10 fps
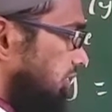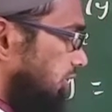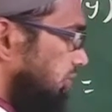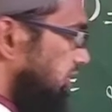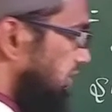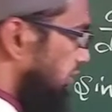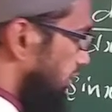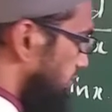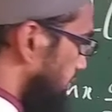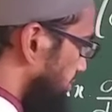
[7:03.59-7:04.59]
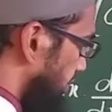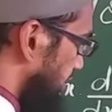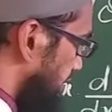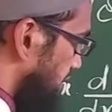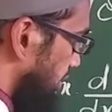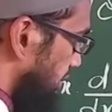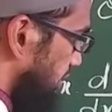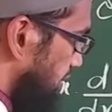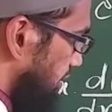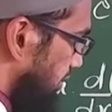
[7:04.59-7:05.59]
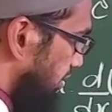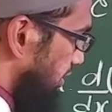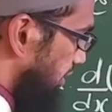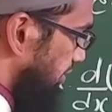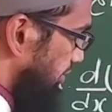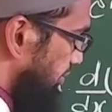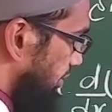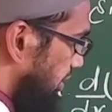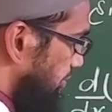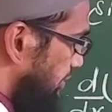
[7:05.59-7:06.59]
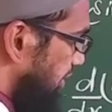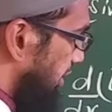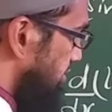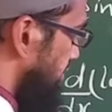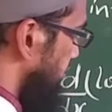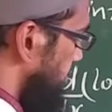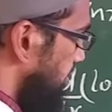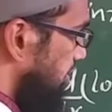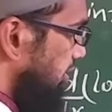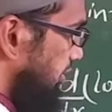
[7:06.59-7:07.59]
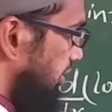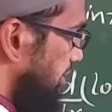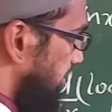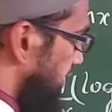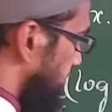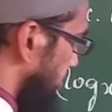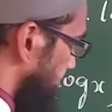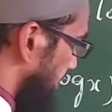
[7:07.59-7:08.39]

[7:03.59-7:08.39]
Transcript: Now the log x will be, we have to write as it is, the d by dx of